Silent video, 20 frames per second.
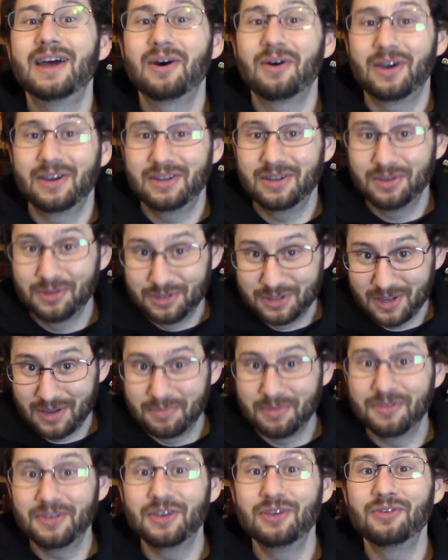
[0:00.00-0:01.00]
I know some
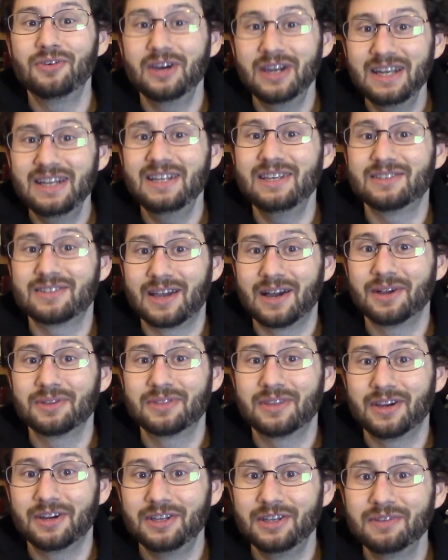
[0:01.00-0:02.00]
of you ladies out
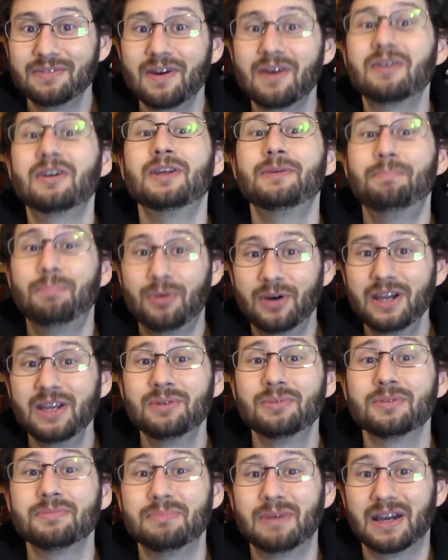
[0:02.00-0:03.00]
there, you've already played
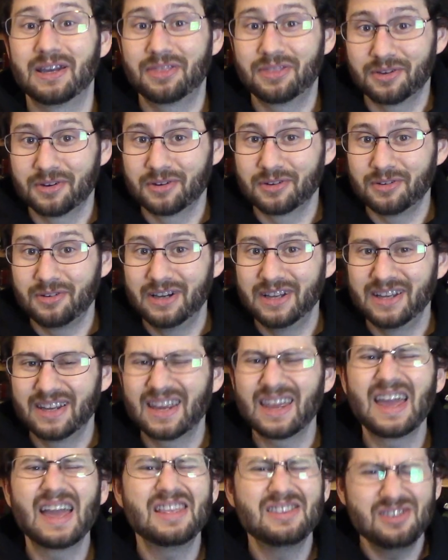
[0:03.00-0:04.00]
with my third
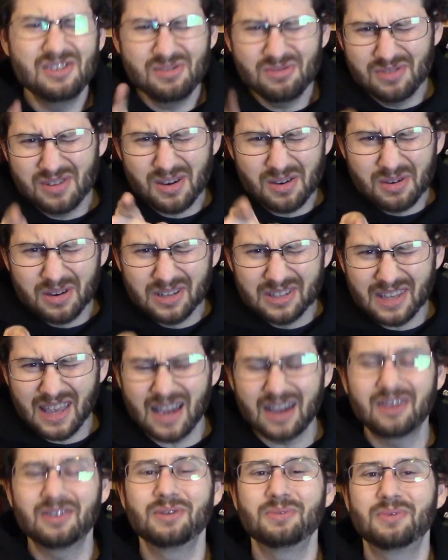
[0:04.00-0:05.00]
leg and you know
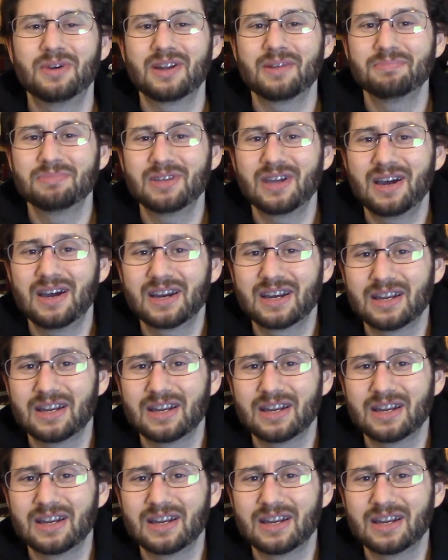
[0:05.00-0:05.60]
exactly what I'm talking